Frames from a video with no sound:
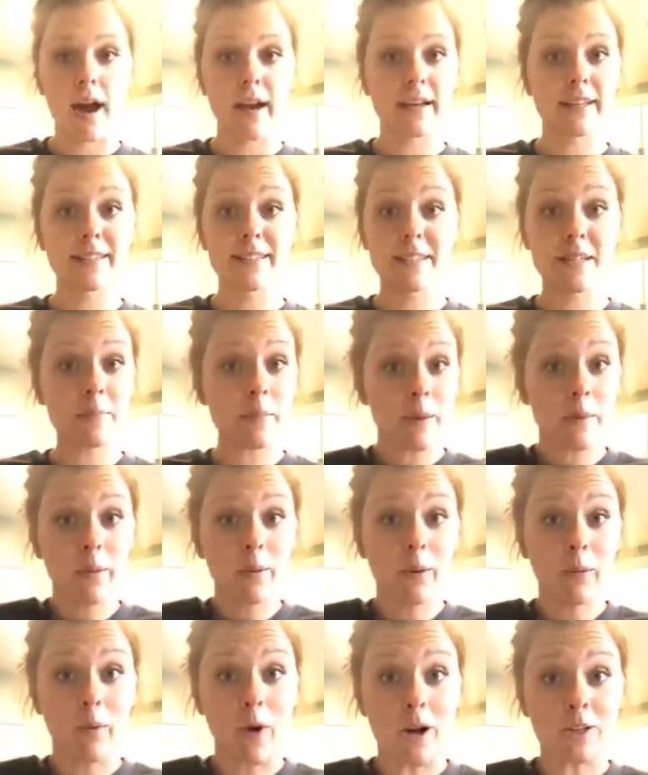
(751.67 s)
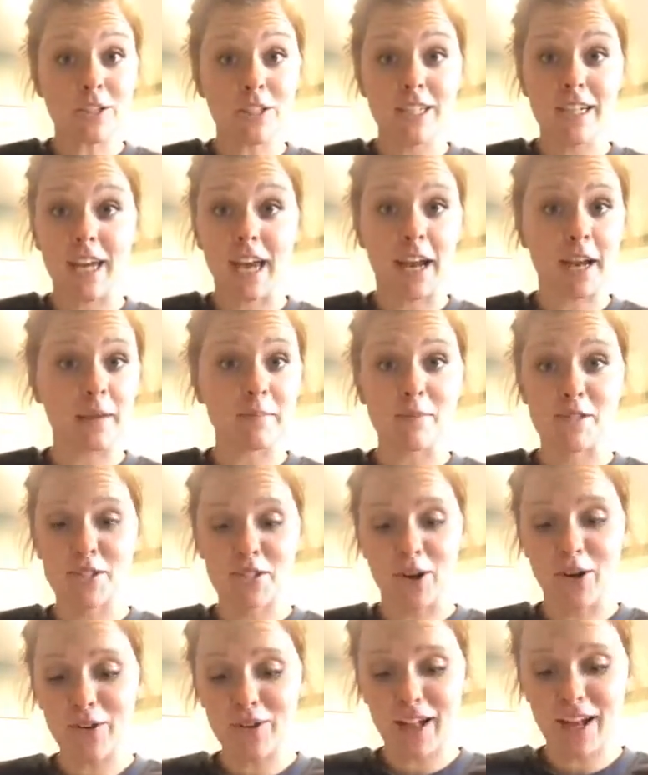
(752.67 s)
can see people are watching, and I'm
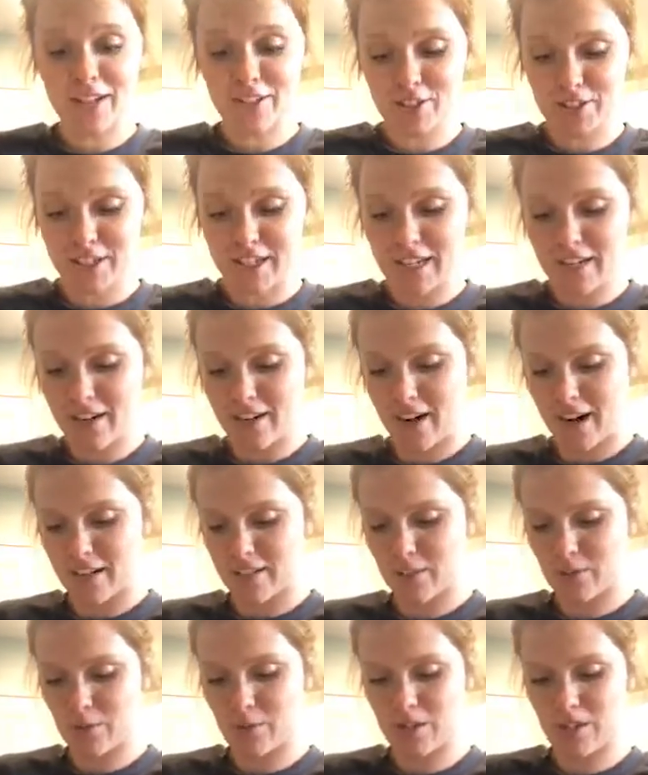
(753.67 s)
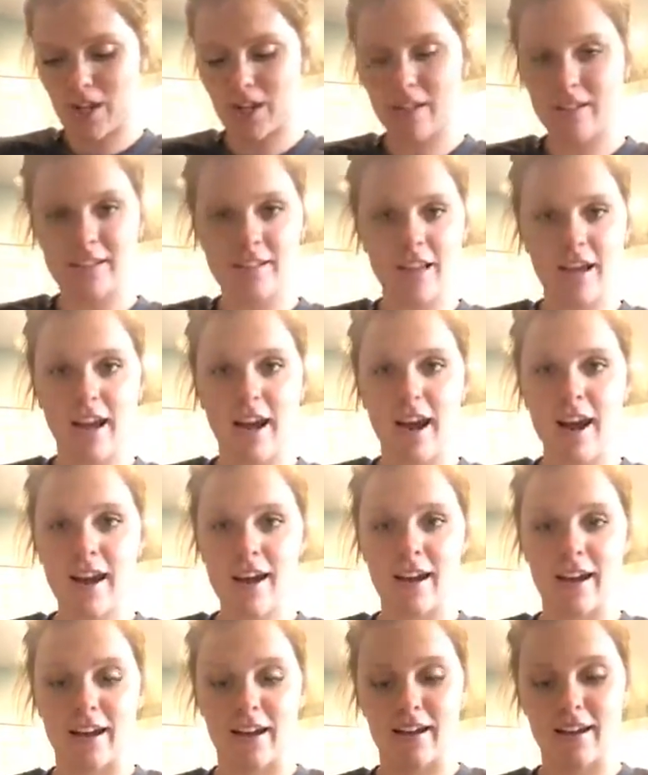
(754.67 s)
so glad you're here. I just wish I could say
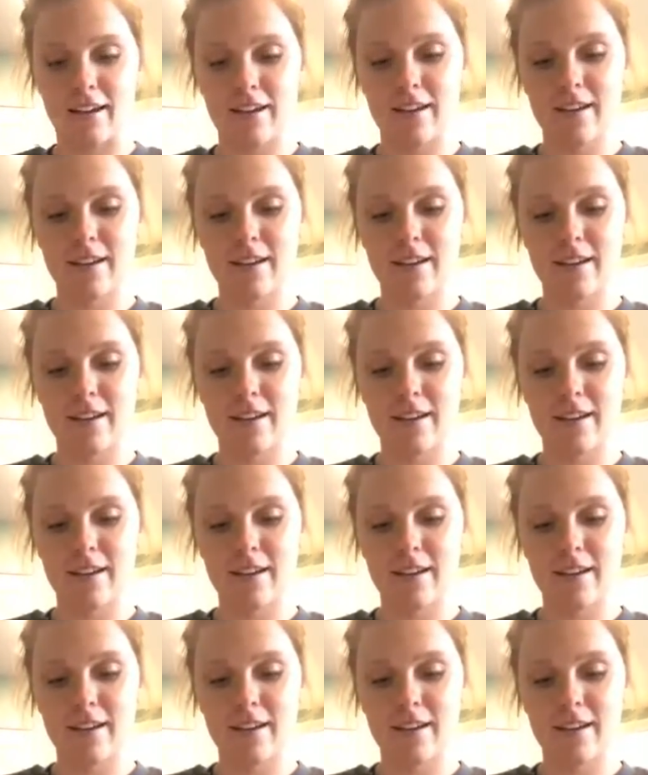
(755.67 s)
hi.